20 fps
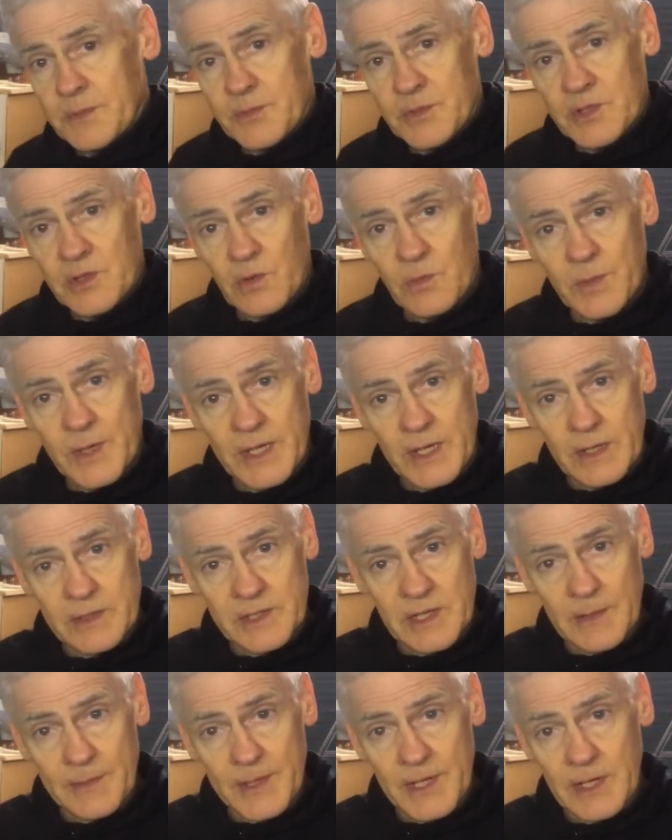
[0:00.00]
torpedoes
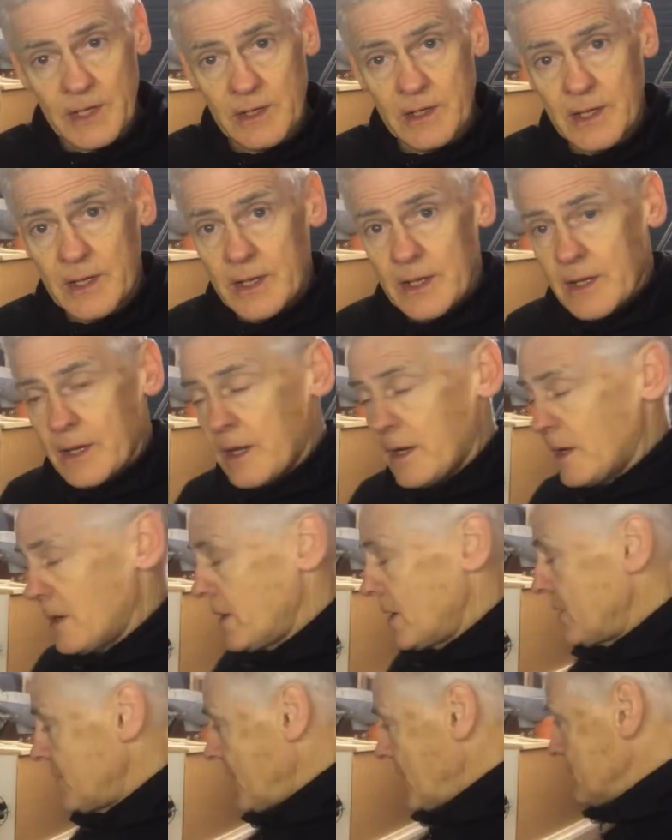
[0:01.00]
coming out.
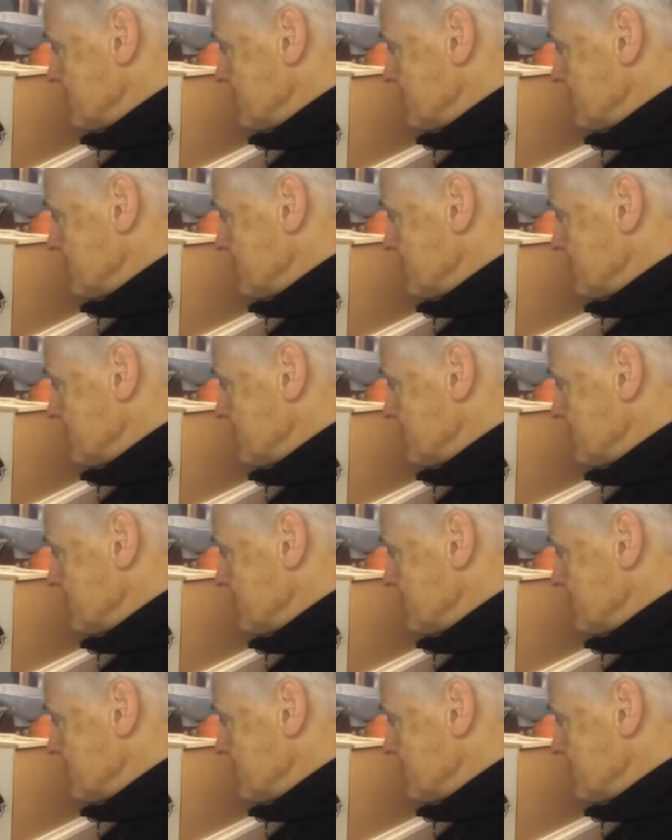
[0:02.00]
However,